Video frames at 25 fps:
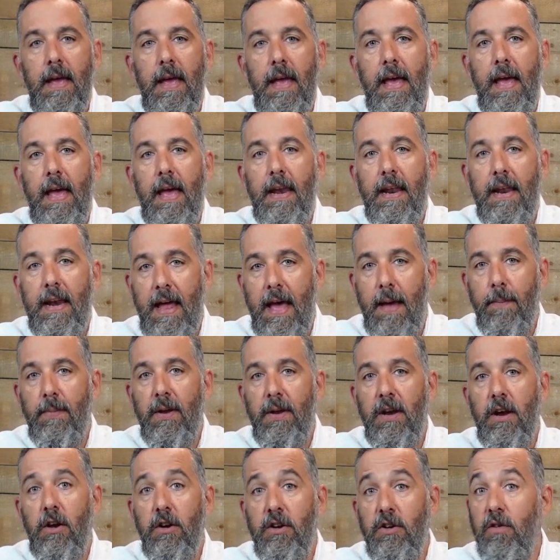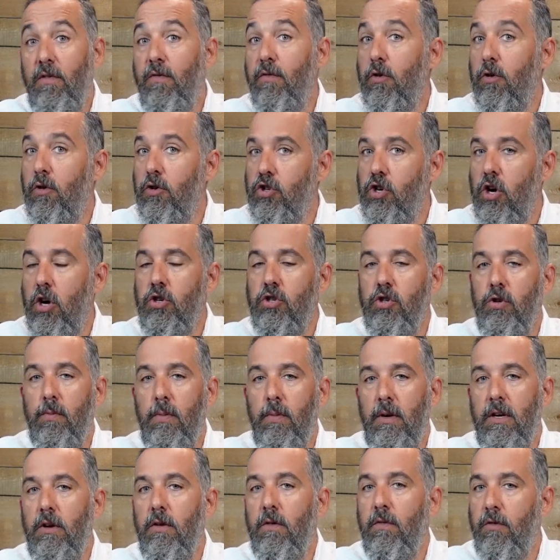And it happened on your inverter charger,
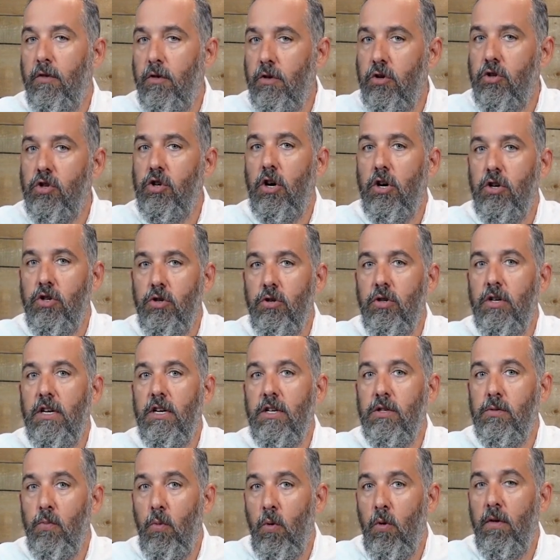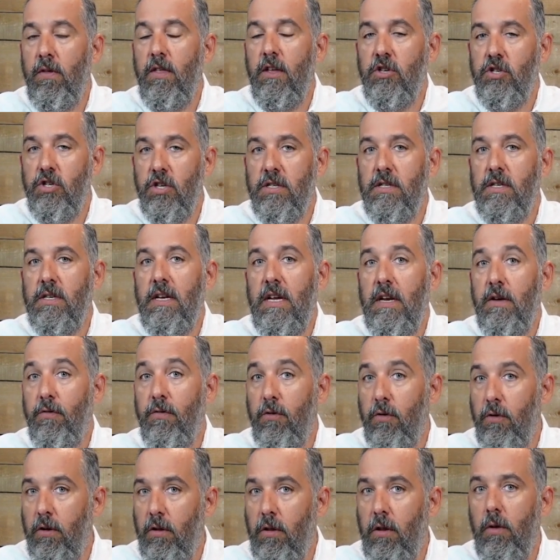but your inverter charger does more than just
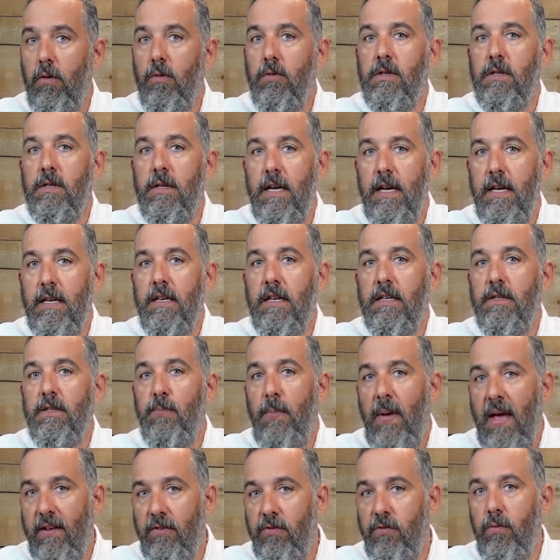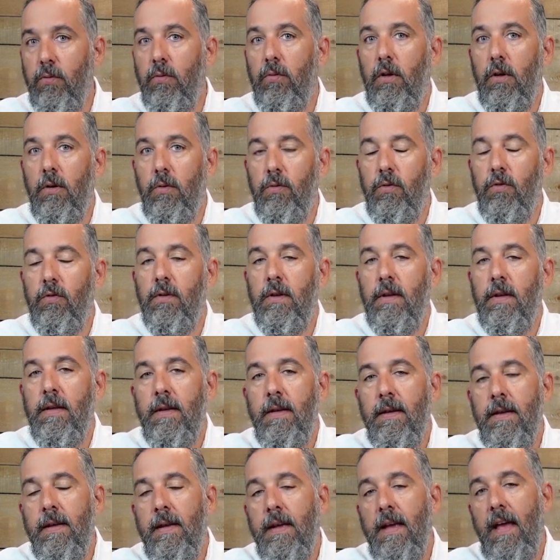inverter loads. It does pass-through loads.
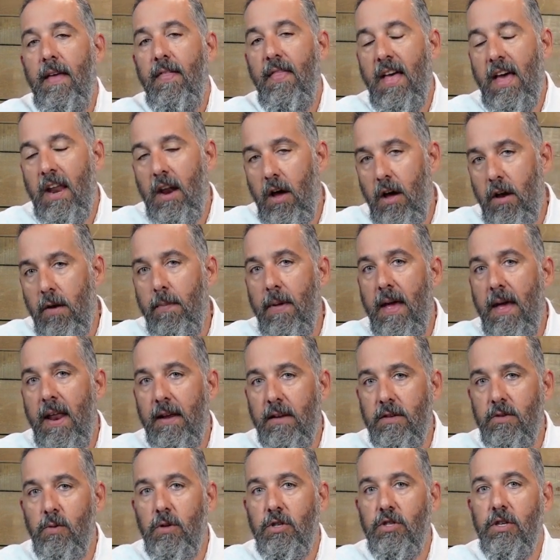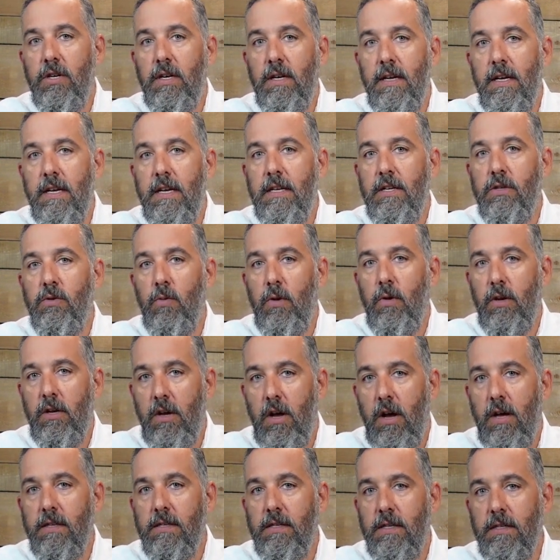And that automatic switching is what
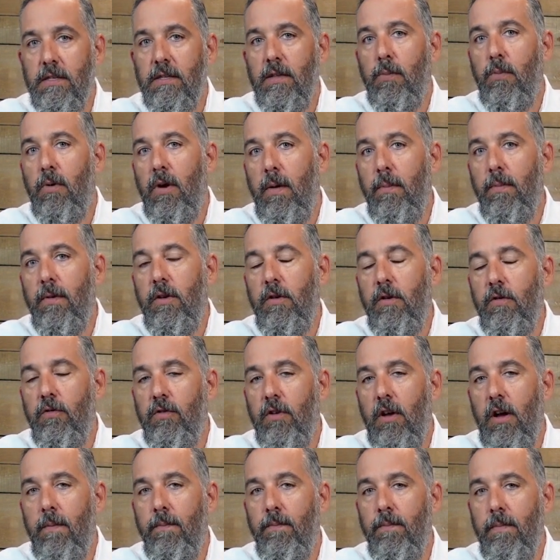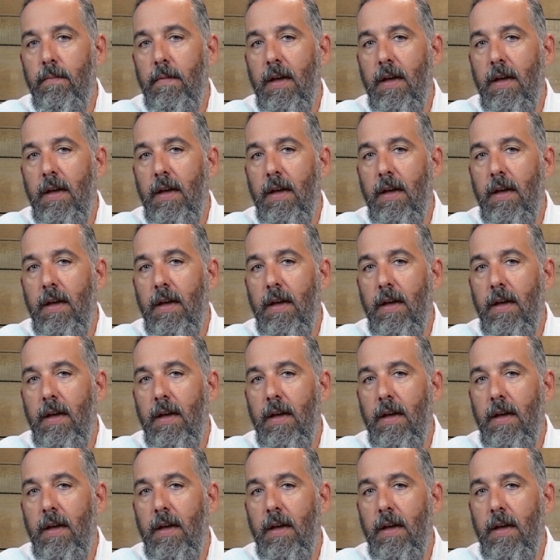causes the problem that you saw.